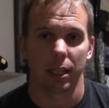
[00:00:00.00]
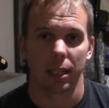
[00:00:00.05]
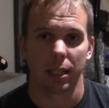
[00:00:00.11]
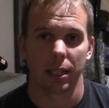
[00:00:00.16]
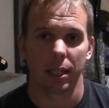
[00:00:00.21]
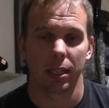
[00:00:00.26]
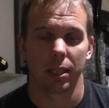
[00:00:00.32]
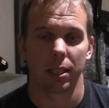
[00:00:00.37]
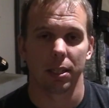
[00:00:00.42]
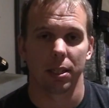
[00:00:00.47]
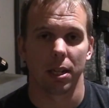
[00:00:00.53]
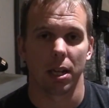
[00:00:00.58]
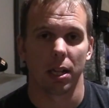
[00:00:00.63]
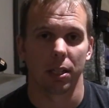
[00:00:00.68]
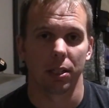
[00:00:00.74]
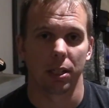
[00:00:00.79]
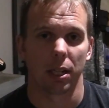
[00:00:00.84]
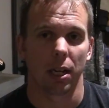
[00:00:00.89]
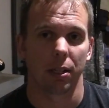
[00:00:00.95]
get this
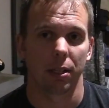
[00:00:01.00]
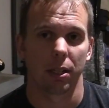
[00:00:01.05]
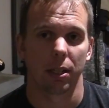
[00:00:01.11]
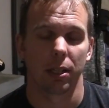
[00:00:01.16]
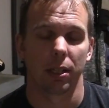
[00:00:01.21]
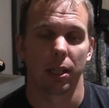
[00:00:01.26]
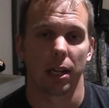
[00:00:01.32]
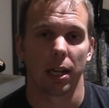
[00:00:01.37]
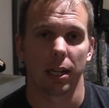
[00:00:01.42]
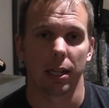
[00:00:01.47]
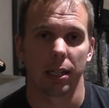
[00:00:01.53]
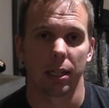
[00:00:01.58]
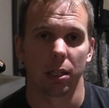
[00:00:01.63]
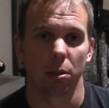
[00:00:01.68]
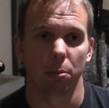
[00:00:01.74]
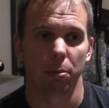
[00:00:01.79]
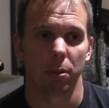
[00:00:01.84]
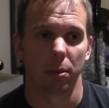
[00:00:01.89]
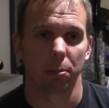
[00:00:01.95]
knowledge out there, and that I can
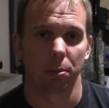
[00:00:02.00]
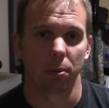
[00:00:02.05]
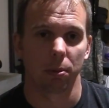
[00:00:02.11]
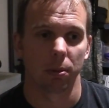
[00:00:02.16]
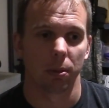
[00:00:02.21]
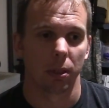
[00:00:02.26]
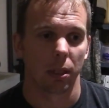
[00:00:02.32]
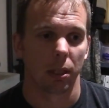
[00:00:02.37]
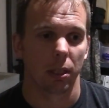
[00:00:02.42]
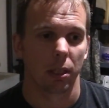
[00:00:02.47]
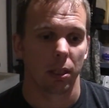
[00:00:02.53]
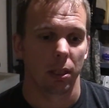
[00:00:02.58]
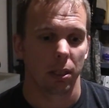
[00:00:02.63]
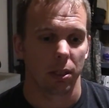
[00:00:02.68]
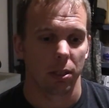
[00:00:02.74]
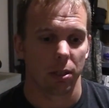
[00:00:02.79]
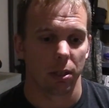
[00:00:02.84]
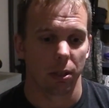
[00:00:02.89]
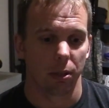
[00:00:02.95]
help people.
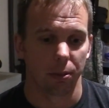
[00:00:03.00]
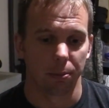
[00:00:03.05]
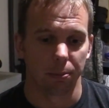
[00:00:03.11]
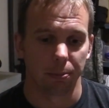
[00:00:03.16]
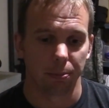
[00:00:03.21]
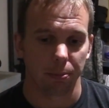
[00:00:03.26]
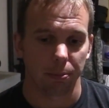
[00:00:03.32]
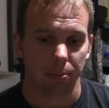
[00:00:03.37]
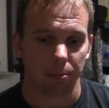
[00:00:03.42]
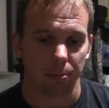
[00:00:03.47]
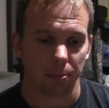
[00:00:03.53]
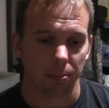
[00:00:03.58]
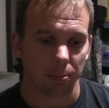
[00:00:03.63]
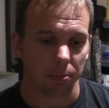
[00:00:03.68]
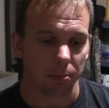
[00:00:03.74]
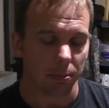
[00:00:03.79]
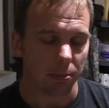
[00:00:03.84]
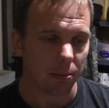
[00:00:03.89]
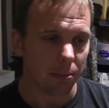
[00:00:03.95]
So
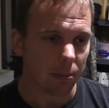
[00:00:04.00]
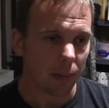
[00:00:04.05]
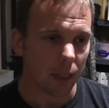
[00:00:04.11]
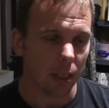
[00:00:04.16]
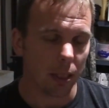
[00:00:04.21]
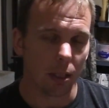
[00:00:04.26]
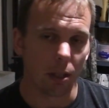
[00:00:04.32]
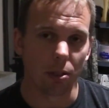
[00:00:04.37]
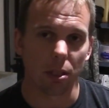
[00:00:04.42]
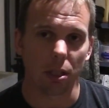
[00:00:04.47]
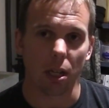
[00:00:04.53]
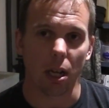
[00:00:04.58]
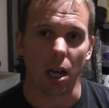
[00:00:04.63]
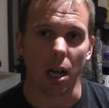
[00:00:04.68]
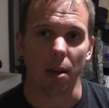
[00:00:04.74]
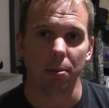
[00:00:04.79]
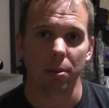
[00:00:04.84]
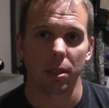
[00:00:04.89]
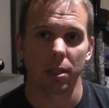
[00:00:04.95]
those are the
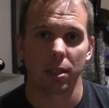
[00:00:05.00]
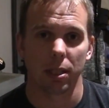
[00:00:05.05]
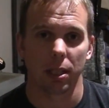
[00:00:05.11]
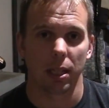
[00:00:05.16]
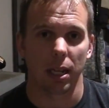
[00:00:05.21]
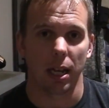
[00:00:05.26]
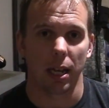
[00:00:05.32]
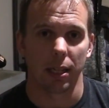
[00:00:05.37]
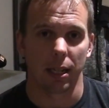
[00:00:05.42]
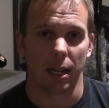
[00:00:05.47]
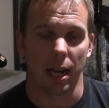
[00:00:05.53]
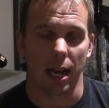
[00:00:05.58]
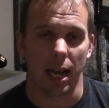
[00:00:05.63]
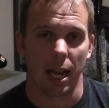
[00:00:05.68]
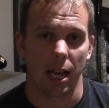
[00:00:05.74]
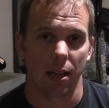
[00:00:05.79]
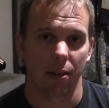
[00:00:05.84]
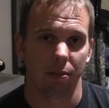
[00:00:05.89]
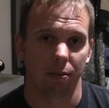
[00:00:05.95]
options that I
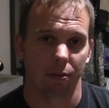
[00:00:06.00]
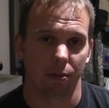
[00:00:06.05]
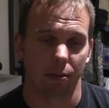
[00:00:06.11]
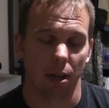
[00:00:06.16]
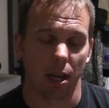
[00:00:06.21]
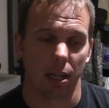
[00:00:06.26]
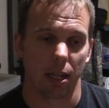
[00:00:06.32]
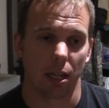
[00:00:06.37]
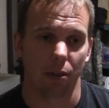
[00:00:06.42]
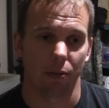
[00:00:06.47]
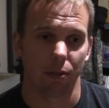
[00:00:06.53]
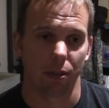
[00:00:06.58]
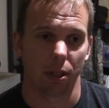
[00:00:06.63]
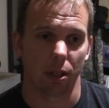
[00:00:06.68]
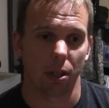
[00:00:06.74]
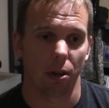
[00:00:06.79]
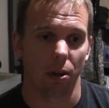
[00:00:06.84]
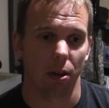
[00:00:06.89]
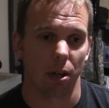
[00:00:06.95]
have right now for the
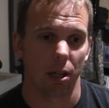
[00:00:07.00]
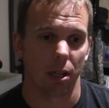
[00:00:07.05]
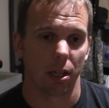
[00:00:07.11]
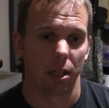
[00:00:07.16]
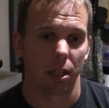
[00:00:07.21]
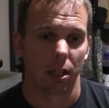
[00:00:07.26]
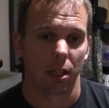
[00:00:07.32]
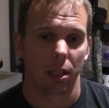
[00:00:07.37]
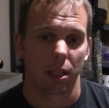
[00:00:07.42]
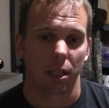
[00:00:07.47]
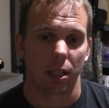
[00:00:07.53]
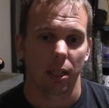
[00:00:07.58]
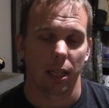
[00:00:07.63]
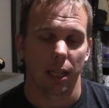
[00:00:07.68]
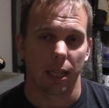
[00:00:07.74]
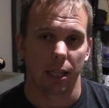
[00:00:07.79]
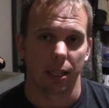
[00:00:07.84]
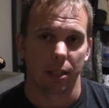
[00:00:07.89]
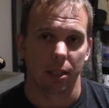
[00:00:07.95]
car,
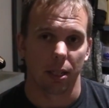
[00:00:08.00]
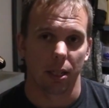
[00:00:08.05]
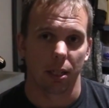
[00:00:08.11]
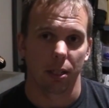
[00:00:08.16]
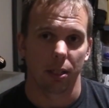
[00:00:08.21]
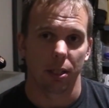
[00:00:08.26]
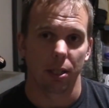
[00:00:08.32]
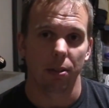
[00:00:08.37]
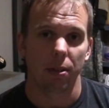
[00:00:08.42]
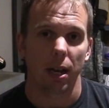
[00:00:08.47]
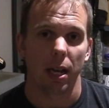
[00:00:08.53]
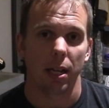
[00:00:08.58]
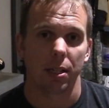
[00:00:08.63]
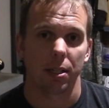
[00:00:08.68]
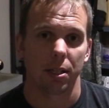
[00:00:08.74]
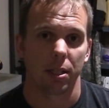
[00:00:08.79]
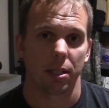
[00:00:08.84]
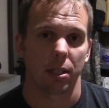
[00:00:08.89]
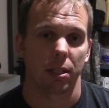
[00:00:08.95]
and you
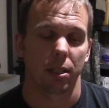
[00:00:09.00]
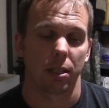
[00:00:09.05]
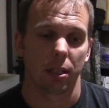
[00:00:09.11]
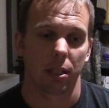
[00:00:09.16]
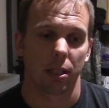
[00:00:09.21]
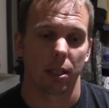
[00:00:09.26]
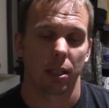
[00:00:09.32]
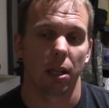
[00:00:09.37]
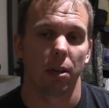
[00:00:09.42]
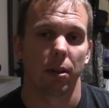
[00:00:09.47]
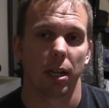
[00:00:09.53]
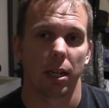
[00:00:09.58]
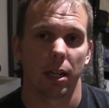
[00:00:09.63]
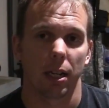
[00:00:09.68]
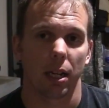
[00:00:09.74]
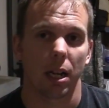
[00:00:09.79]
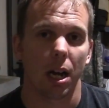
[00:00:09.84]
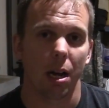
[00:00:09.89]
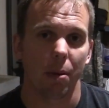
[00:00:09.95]
guys go
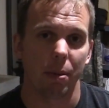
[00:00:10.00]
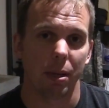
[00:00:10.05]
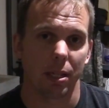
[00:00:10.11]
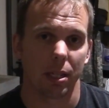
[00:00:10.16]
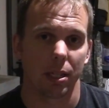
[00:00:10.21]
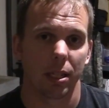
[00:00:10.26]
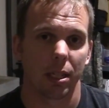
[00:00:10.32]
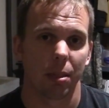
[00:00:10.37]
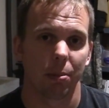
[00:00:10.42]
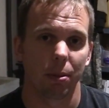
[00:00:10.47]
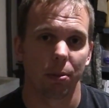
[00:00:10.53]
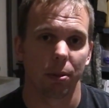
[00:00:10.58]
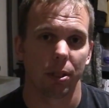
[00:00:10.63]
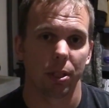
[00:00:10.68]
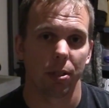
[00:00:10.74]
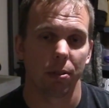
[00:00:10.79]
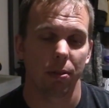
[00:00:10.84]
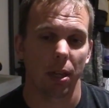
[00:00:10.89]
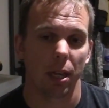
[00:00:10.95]
down in the comments and tell me
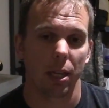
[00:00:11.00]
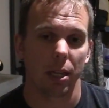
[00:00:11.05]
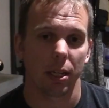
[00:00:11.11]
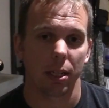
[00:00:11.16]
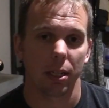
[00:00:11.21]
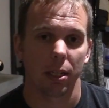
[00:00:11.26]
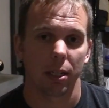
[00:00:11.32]
what you think.